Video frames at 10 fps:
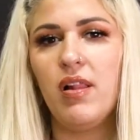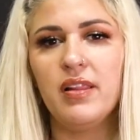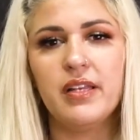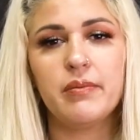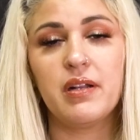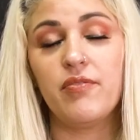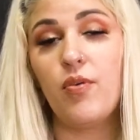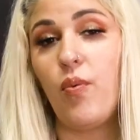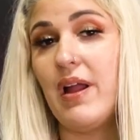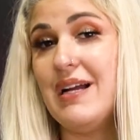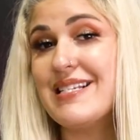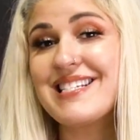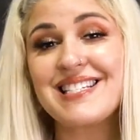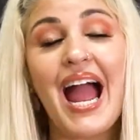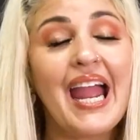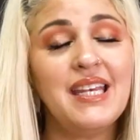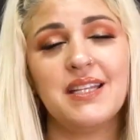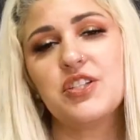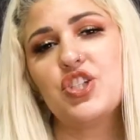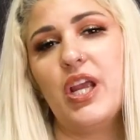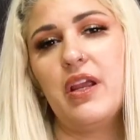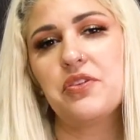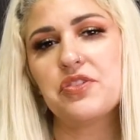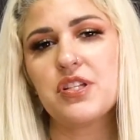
a little bit of the way I signed it changed